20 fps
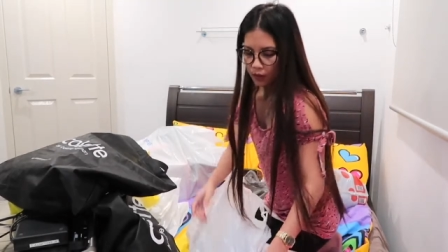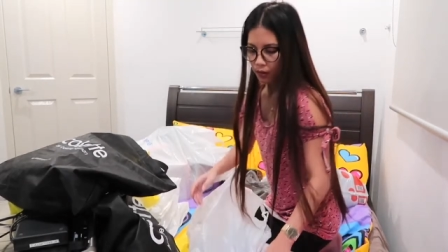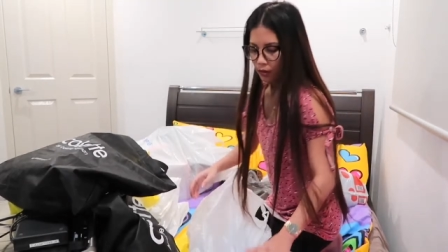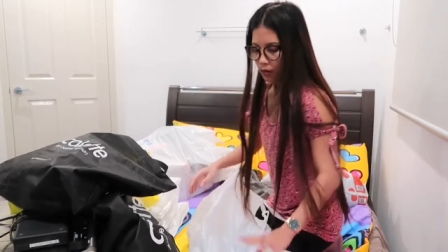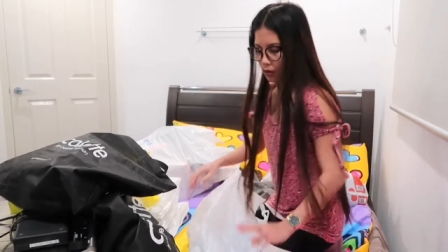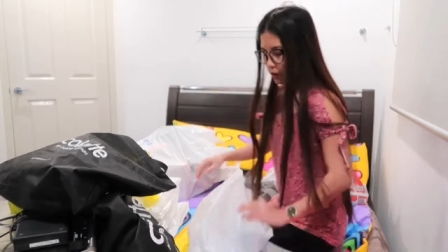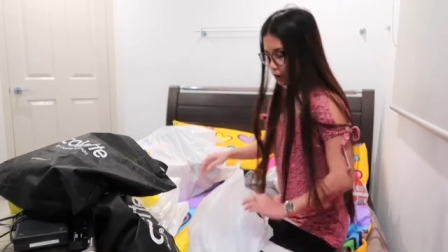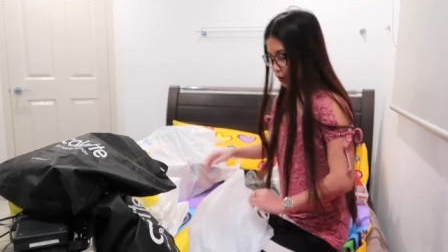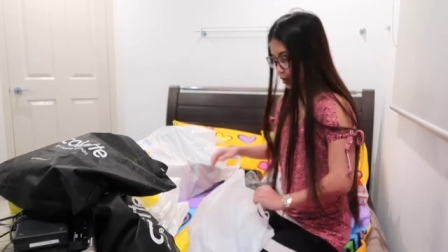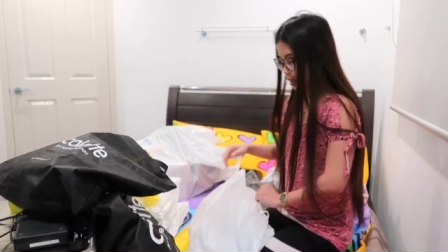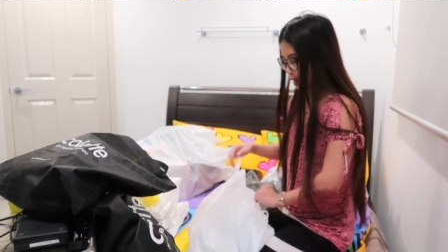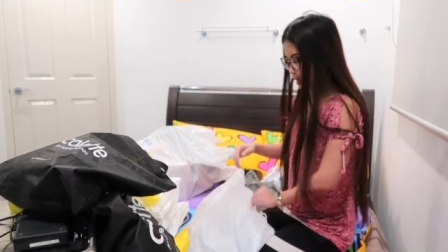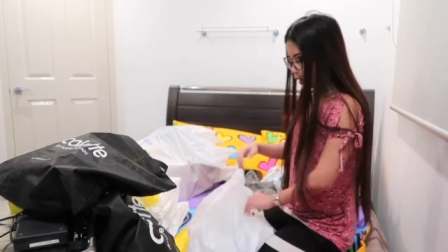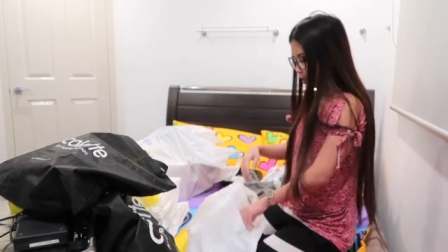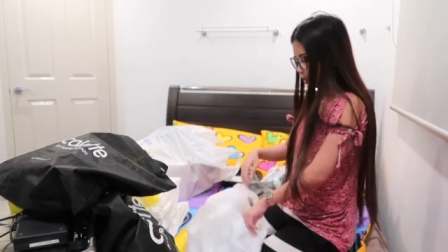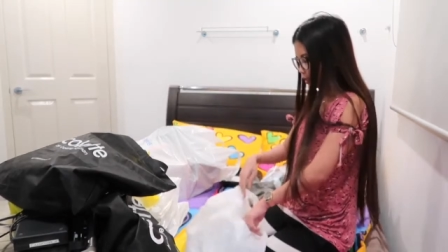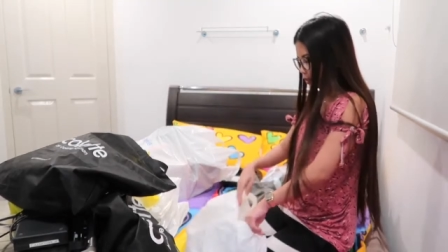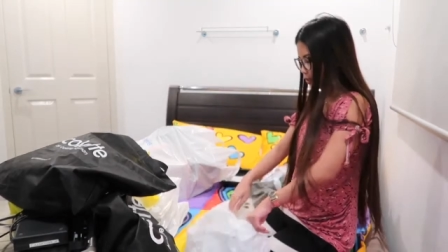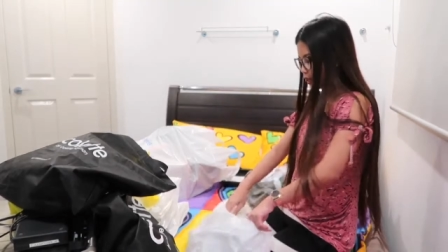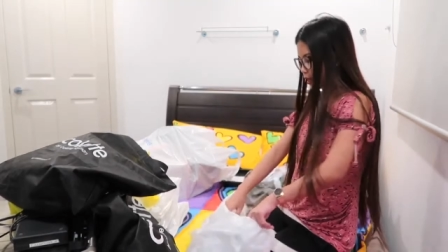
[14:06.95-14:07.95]
So, yeah.
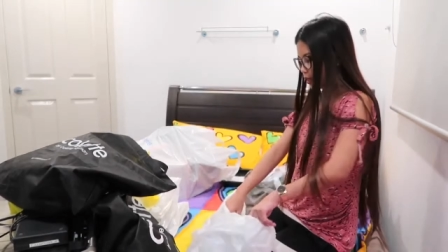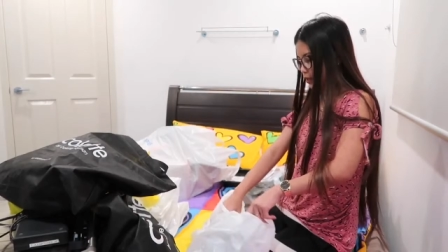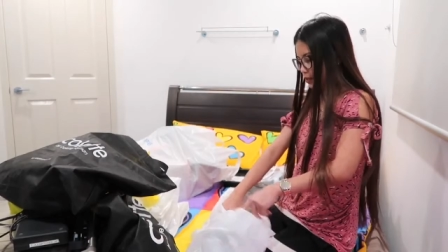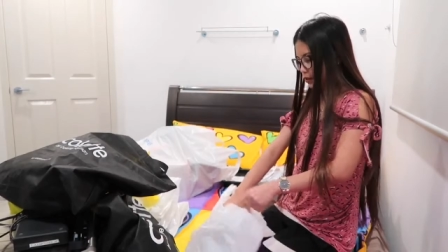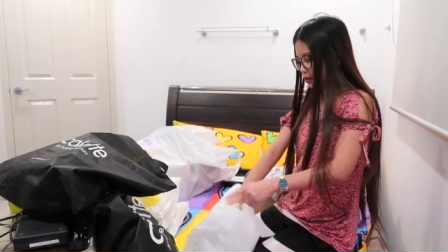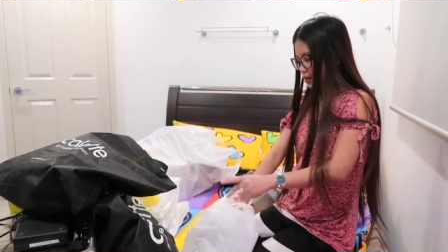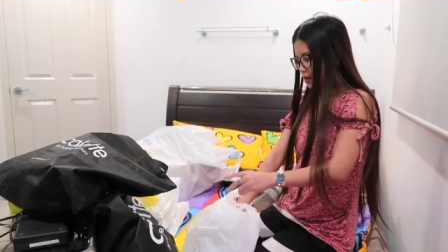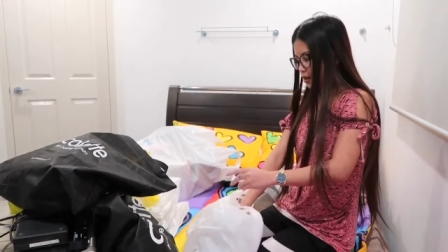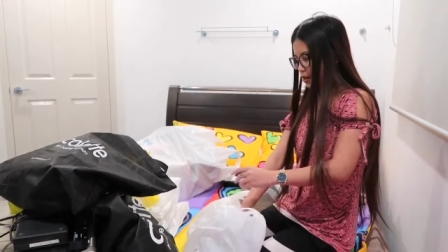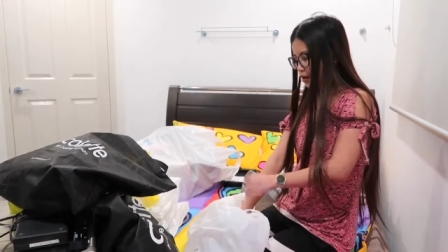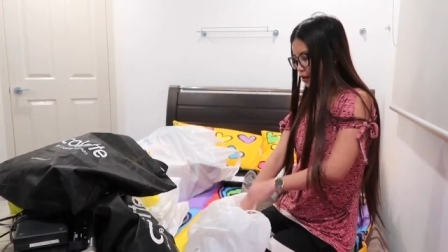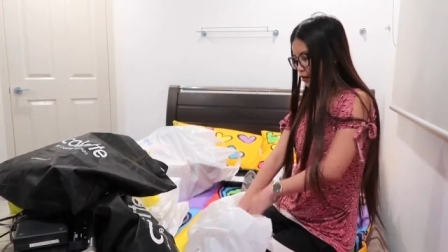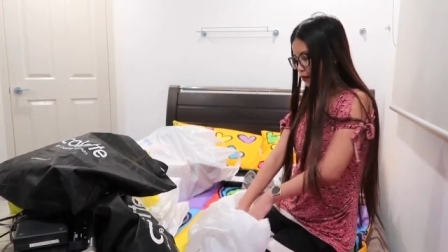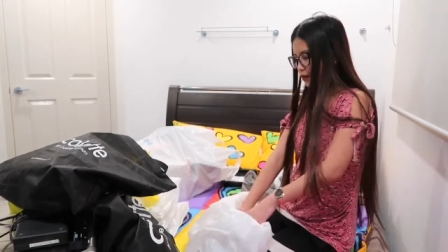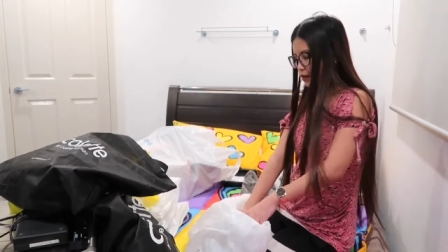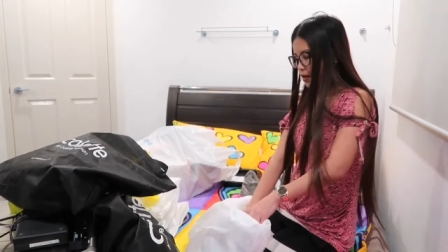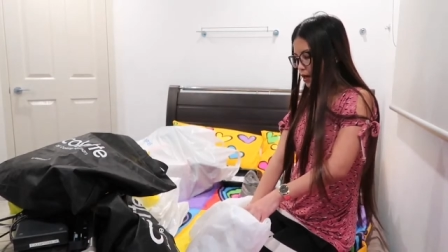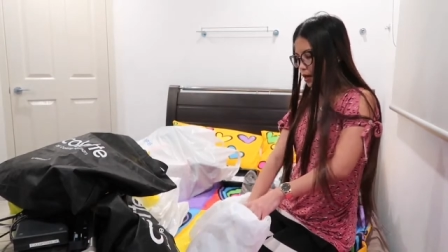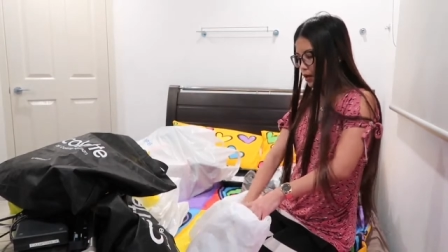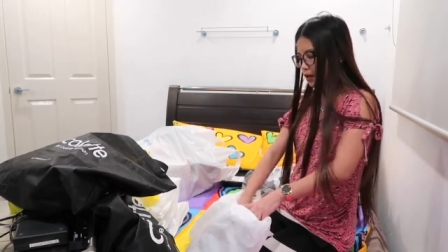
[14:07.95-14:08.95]
And then,
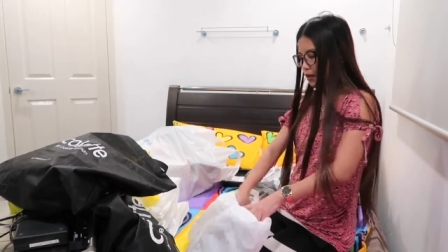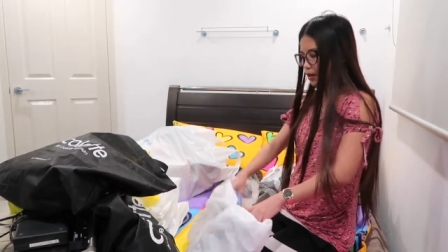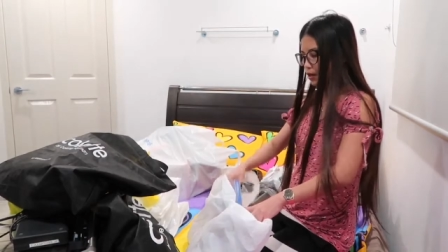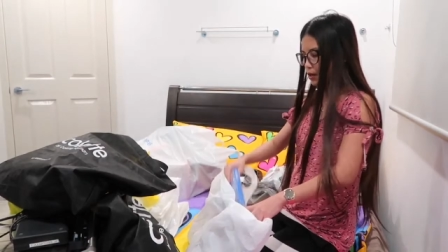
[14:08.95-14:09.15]
I've got